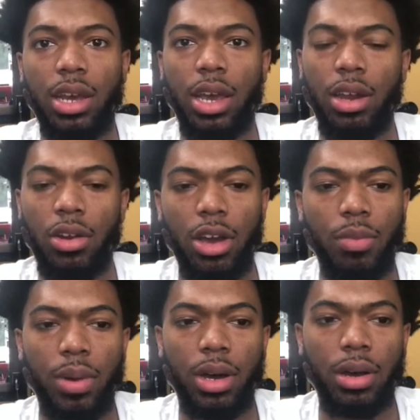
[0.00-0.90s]
it'll
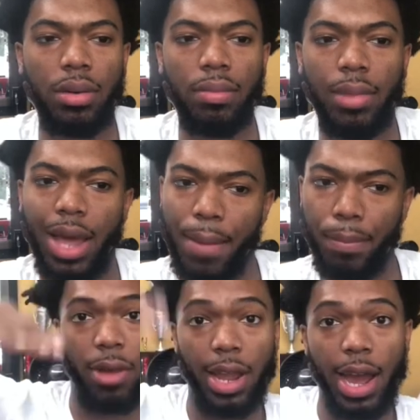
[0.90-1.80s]
help like
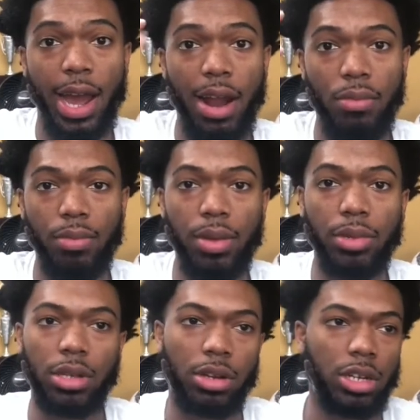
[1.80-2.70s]
rank higher when people
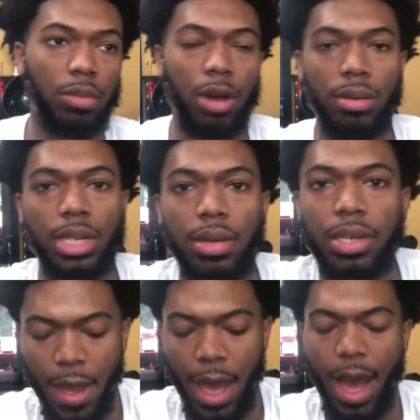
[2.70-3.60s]
search up barbershops and stuff.